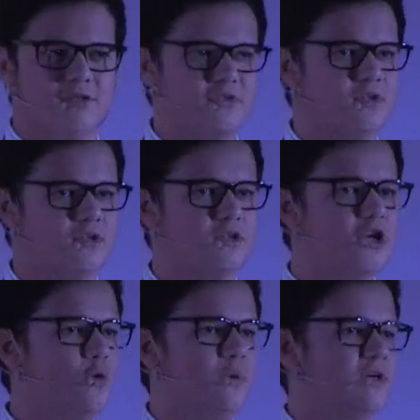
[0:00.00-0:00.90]
that
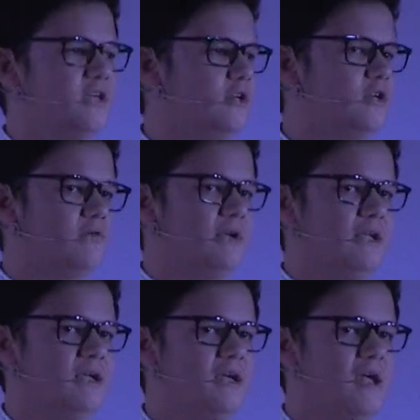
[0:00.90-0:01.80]
no one can
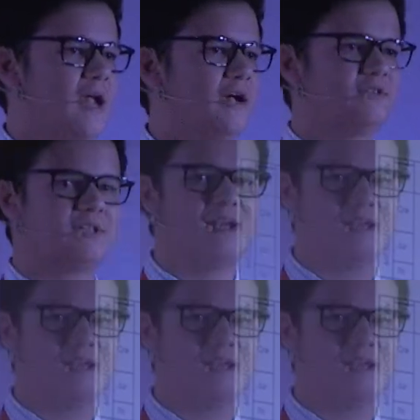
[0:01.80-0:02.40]
agree how to